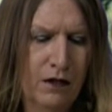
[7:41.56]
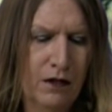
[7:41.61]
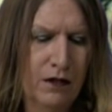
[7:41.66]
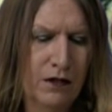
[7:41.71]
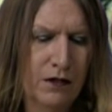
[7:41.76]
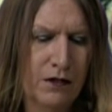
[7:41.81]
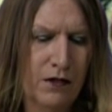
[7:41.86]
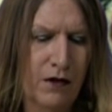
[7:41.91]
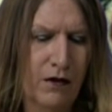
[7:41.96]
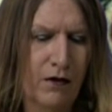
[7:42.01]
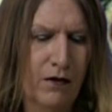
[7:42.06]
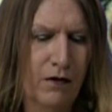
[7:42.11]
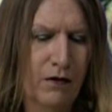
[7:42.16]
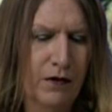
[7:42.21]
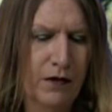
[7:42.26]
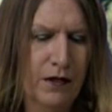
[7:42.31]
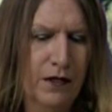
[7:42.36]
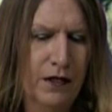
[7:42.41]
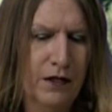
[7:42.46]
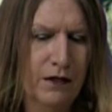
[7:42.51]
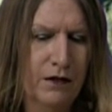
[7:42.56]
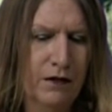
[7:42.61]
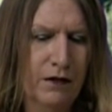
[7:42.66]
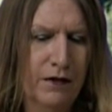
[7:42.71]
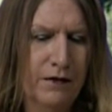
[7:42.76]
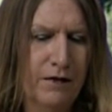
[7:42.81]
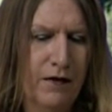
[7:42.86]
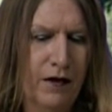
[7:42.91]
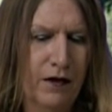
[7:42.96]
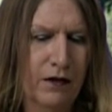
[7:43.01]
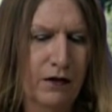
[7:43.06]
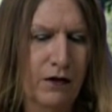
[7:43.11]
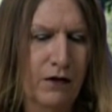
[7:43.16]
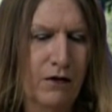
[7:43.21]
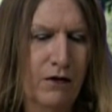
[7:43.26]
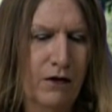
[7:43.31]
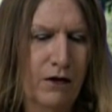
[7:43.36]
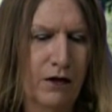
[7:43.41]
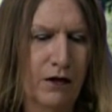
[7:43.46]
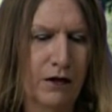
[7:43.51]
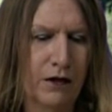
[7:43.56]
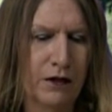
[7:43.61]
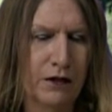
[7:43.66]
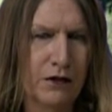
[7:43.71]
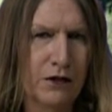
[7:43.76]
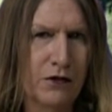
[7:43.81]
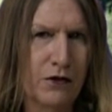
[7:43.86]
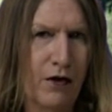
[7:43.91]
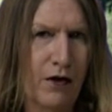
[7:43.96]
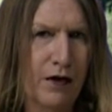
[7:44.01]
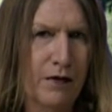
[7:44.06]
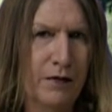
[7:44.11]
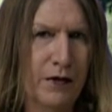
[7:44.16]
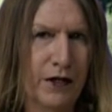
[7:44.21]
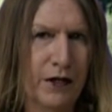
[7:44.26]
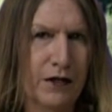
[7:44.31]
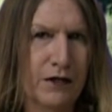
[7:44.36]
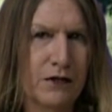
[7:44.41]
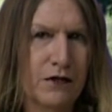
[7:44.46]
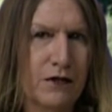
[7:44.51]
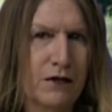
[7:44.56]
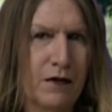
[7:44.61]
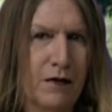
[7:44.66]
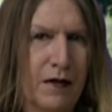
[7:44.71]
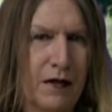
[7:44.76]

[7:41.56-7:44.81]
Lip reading: So you can live on corn and soybeans,